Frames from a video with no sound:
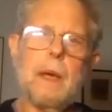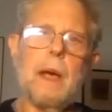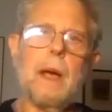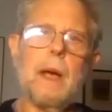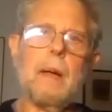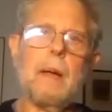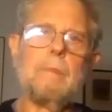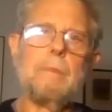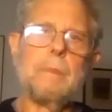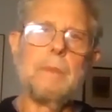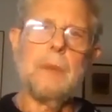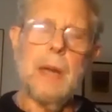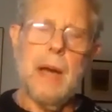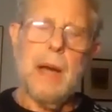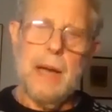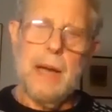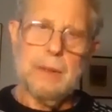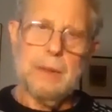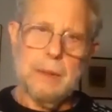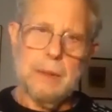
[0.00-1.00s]

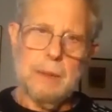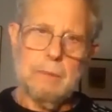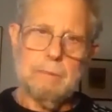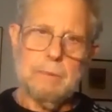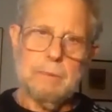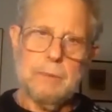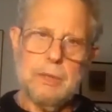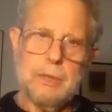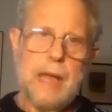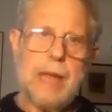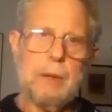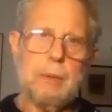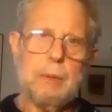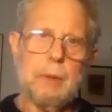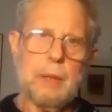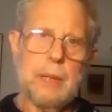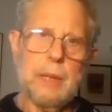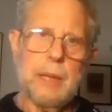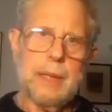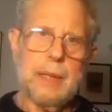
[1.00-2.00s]
not
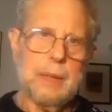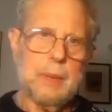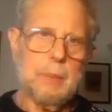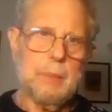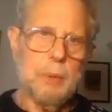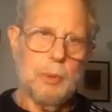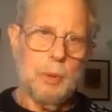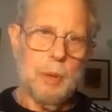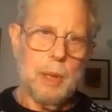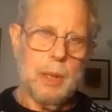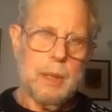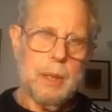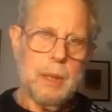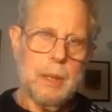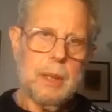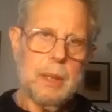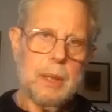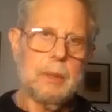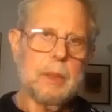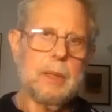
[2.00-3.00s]
sacred anymore
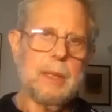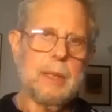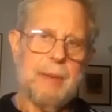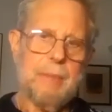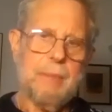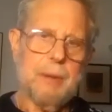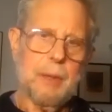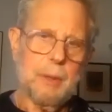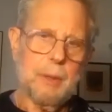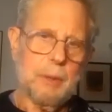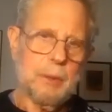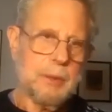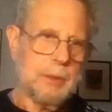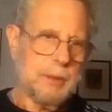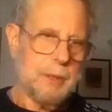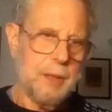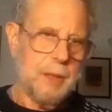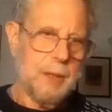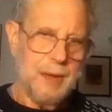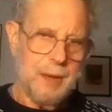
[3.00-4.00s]
to Navajos
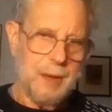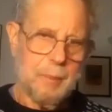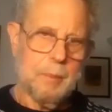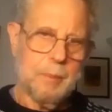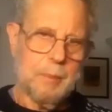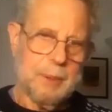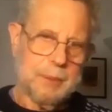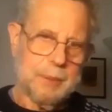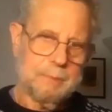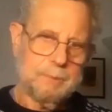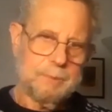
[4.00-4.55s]
to come.